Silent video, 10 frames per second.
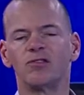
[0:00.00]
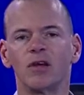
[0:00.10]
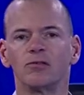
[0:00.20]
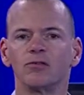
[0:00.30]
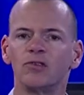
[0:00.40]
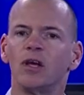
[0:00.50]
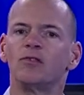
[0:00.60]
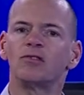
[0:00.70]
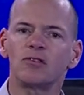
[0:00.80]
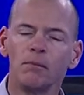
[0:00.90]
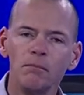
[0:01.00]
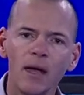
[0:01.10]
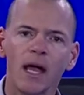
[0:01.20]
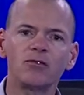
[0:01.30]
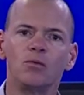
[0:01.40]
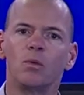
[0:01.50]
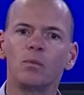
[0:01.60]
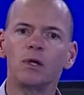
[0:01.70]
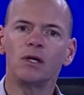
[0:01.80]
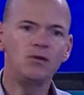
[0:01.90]
centers. Just imagine what
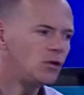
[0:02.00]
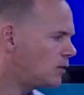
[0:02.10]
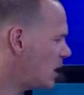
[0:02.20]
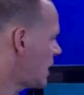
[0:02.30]
we could do.